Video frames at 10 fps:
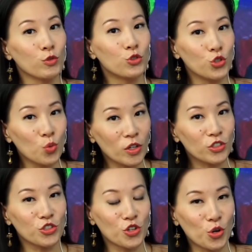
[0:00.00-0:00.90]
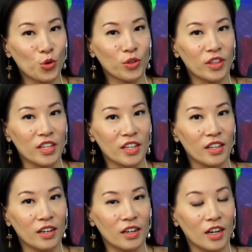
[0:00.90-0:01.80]
do want to know
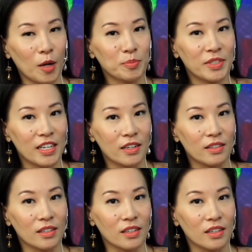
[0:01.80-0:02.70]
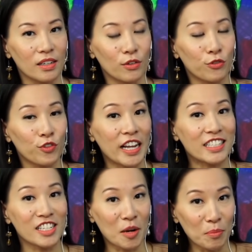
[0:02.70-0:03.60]
the updated
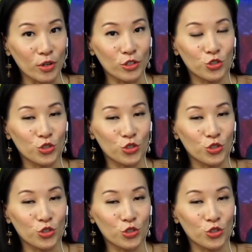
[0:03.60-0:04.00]
flight numbers,